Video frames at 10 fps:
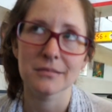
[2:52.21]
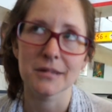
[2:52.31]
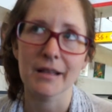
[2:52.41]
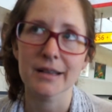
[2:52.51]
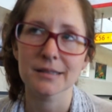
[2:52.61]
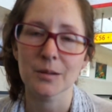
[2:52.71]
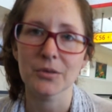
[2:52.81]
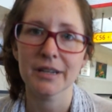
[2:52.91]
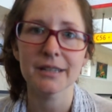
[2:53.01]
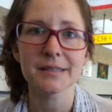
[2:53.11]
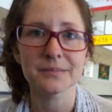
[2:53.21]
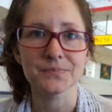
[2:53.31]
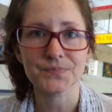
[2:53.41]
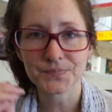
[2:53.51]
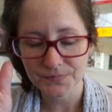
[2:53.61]
the last couple of days
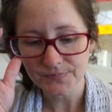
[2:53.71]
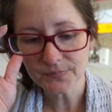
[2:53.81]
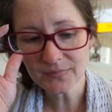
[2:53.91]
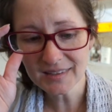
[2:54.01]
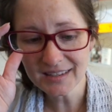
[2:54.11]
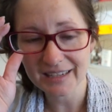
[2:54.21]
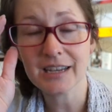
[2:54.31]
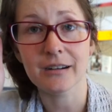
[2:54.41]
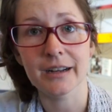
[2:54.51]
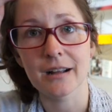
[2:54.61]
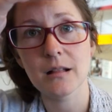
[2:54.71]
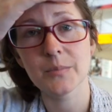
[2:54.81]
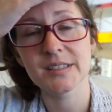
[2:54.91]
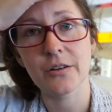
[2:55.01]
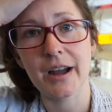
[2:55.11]
here in
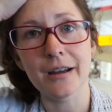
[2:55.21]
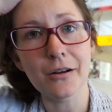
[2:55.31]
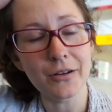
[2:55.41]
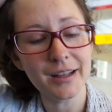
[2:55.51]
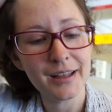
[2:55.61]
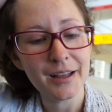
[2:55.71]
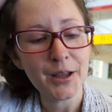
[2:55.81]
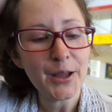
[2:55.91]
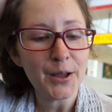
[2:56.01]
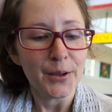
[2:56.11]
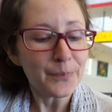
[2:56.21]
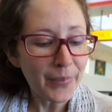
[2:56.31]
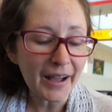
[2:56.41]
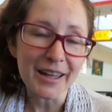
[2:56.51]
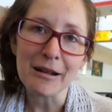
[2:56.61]
Columbus, Ohio.
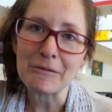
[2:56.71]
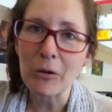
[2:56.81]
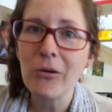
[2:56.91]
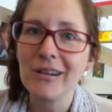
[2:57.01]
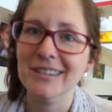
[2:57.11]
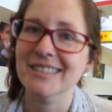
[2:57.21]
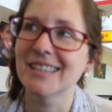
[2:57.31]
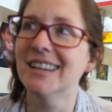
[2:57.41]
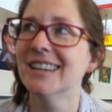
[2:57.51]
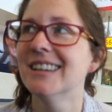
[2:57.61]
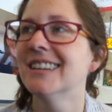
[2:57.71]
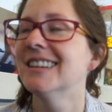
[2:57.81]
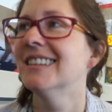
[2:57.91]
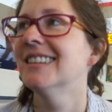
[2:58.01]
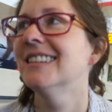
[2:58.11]
But of course,
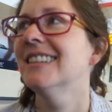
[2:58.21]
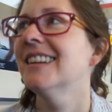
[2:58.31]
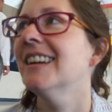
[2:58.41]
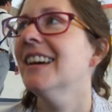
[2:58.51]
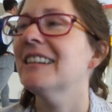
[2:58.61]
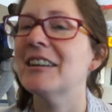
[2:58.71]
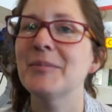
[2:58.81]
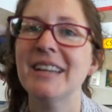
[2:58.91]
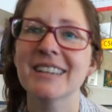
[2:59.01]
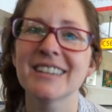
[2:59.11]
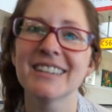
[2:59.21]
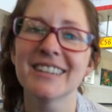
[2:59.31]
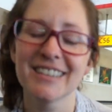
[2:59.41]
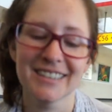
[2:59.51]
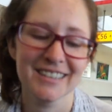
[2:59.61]
I mean,
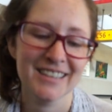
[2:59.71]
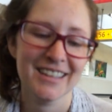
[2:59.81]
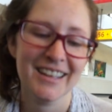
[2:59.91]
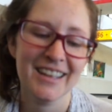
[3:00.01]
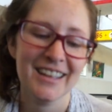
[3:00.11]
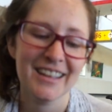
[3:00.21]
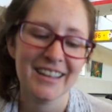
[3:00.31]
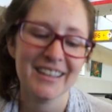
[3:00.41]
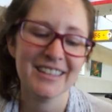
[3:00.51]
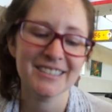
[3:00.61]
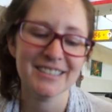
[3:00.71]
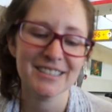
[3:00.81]
it is